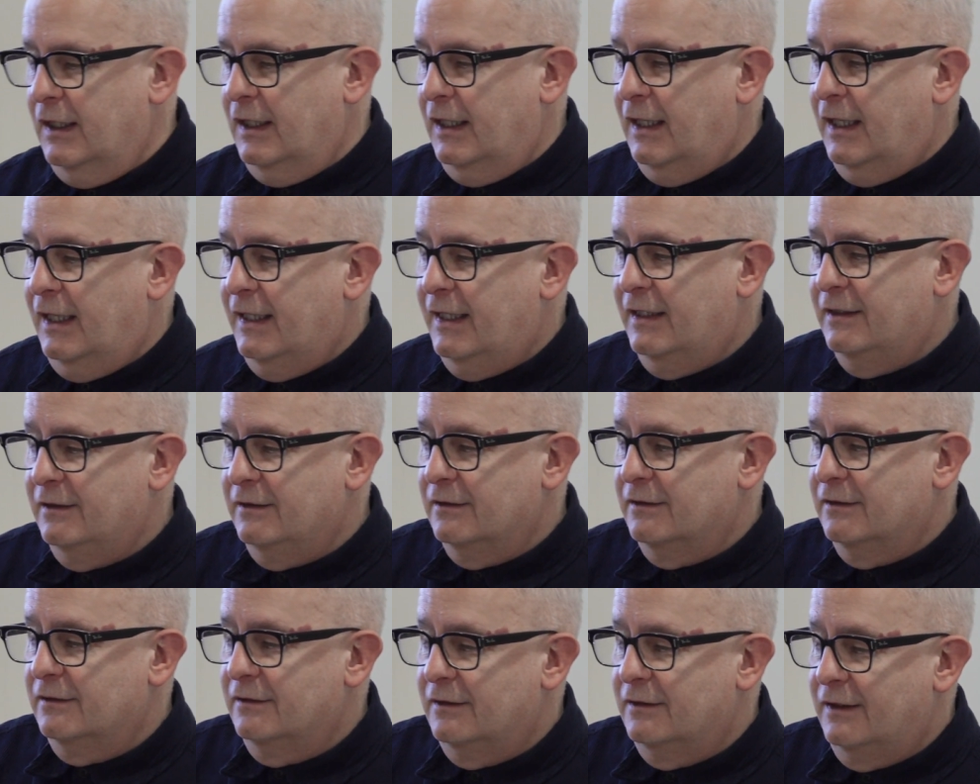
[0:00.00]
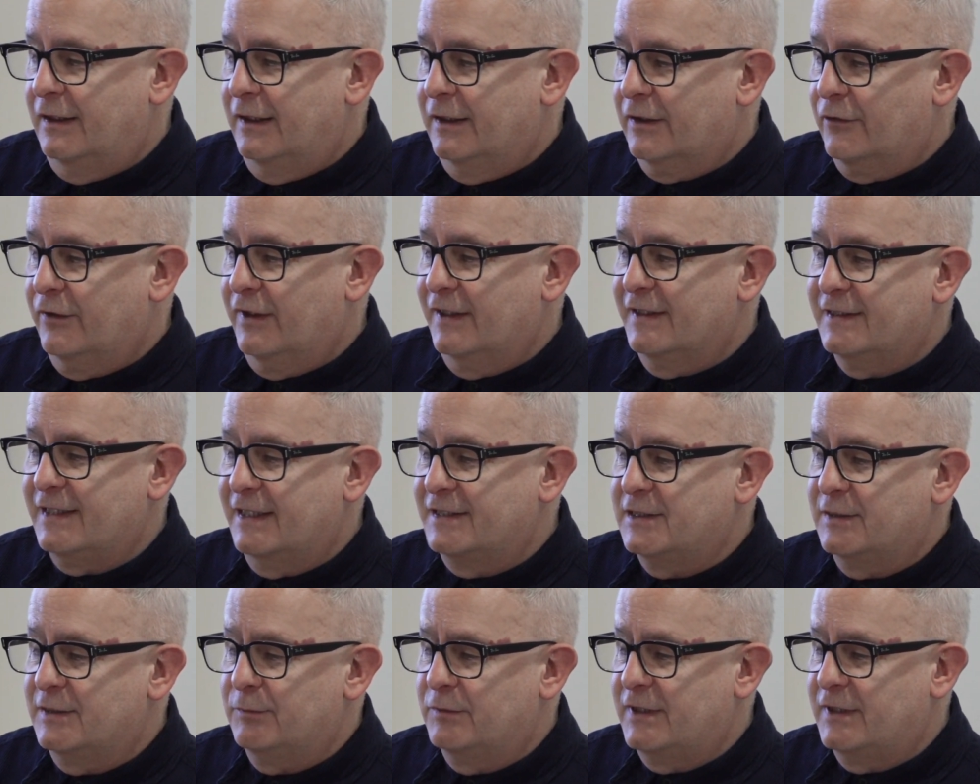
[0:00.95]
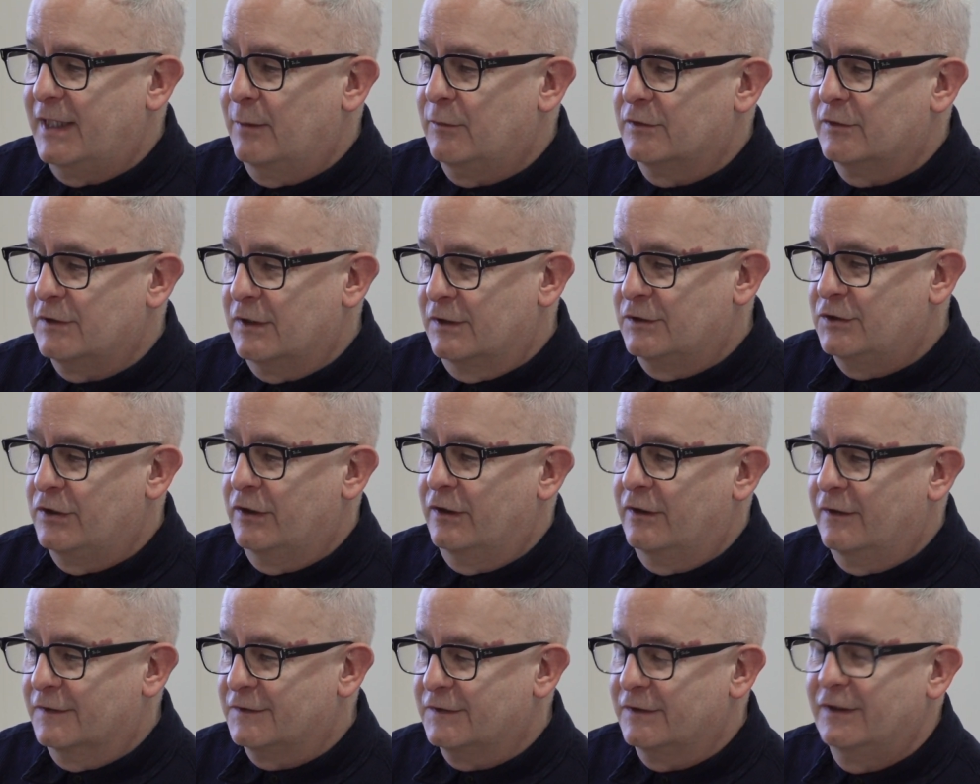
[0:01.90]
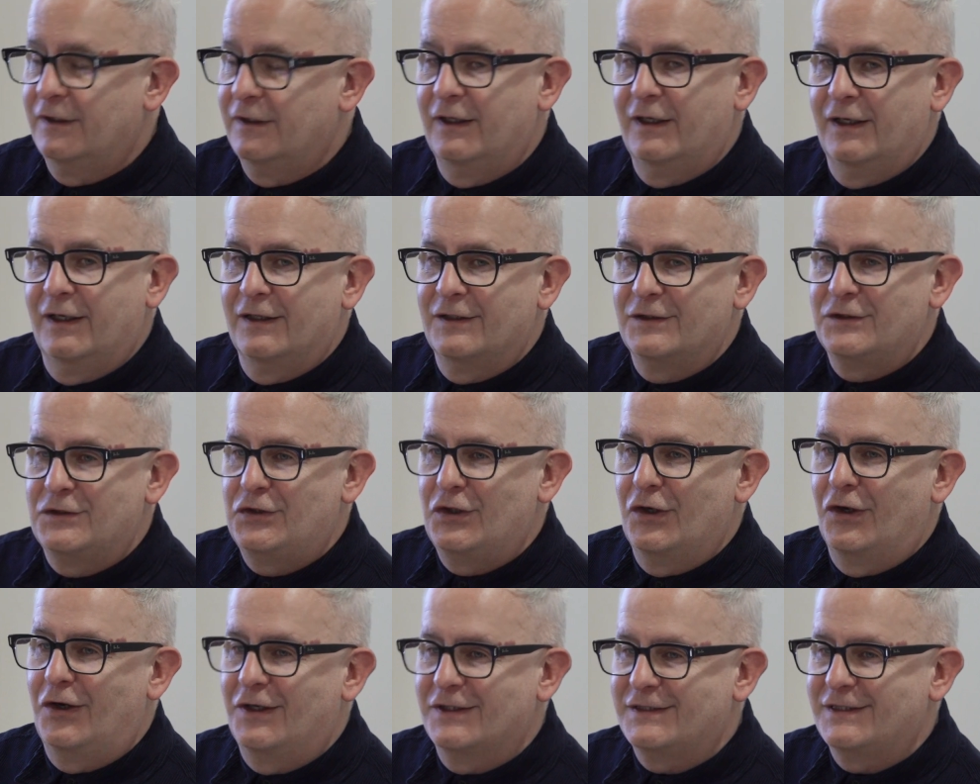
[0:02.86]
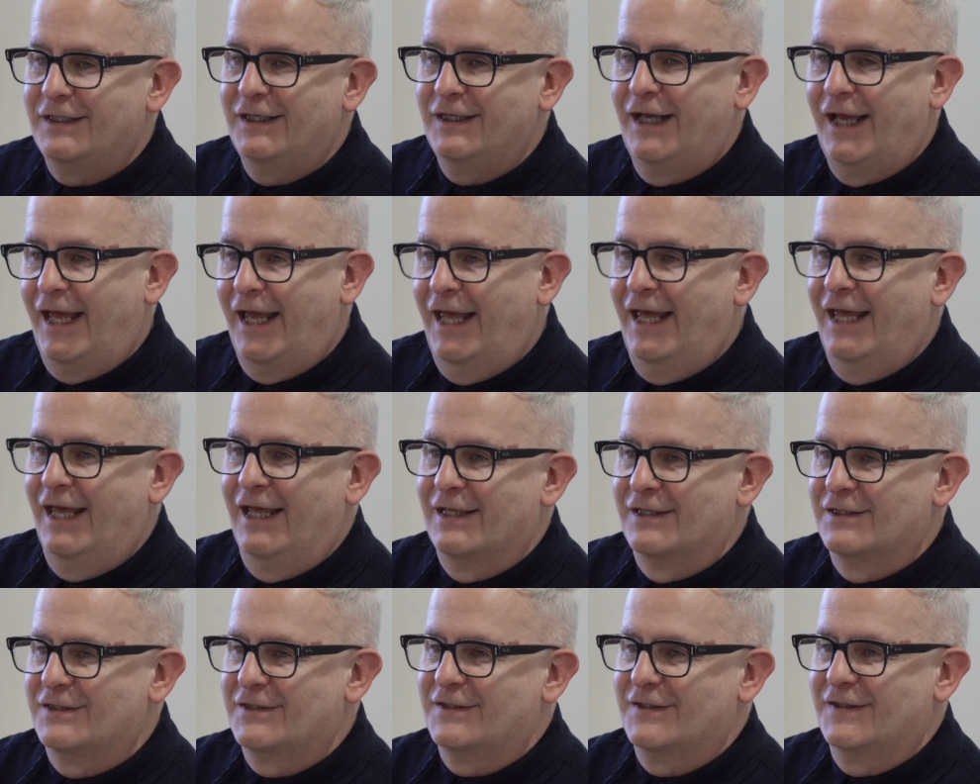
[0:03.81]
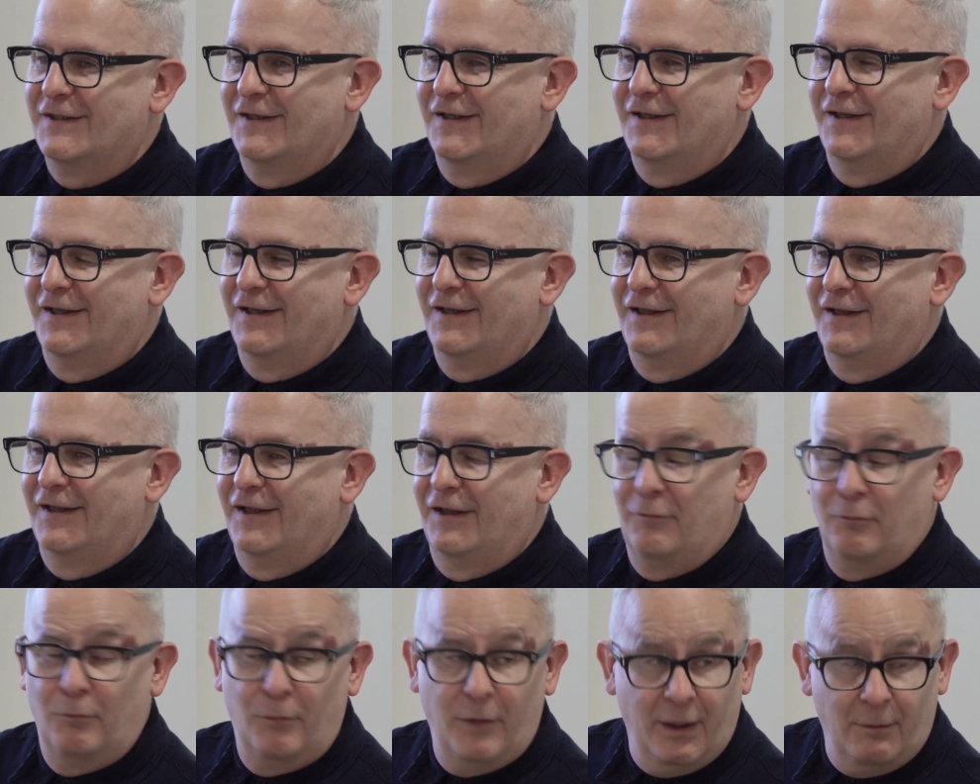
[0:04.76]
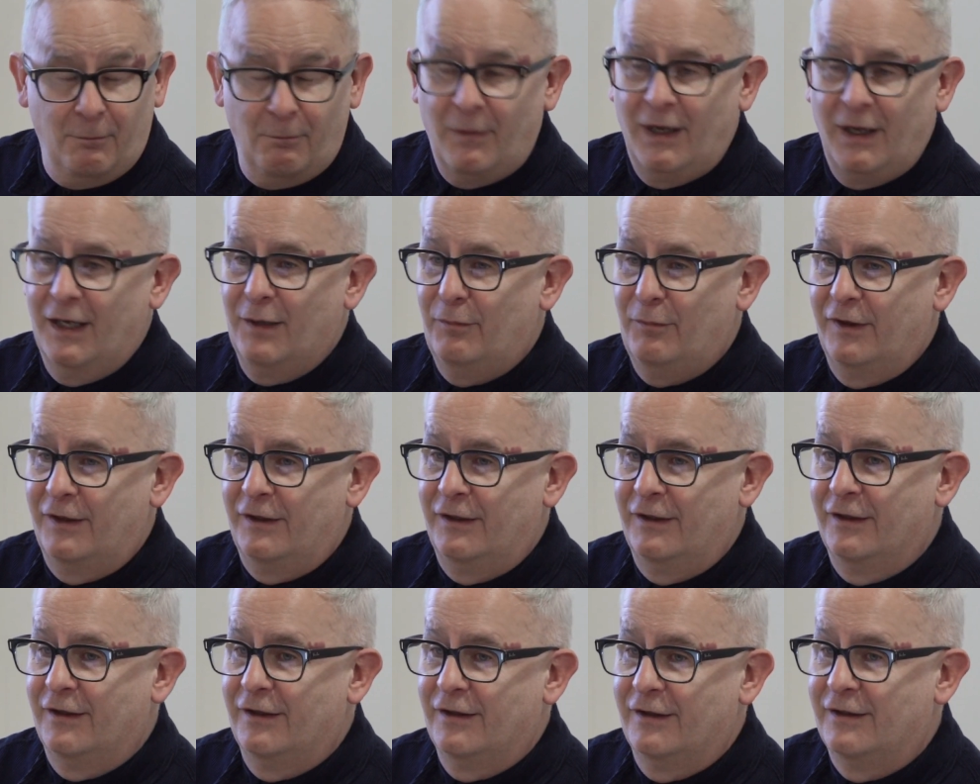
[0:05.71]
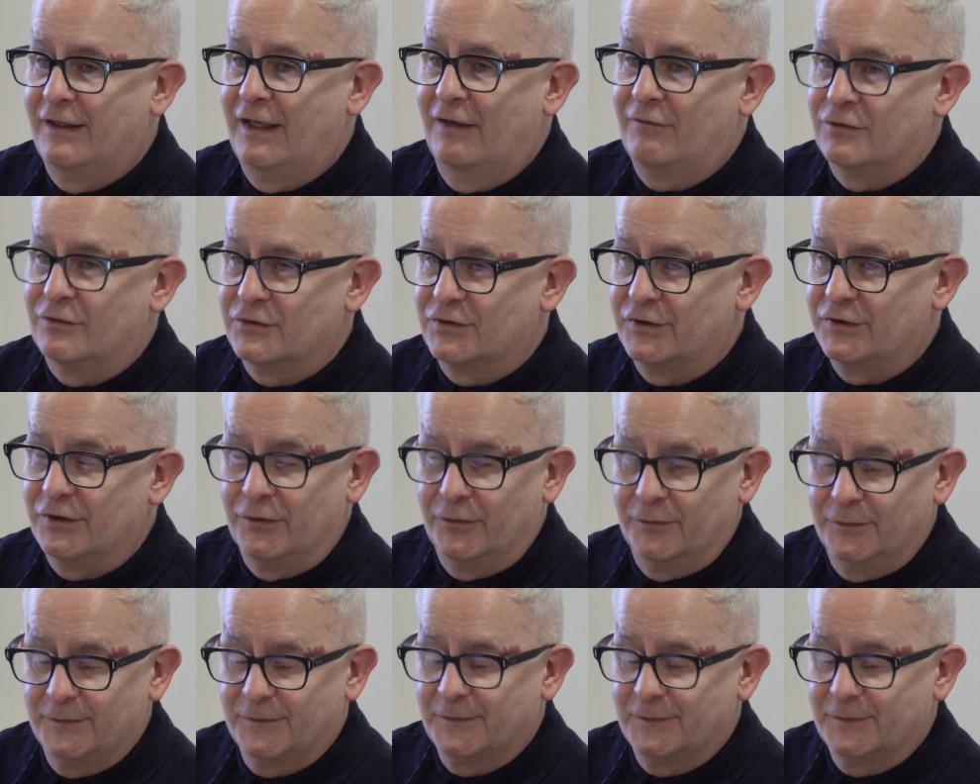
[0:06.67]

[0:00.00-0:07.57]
And then create the data tables and chart. Charting is, in my opinion, the devil's tool.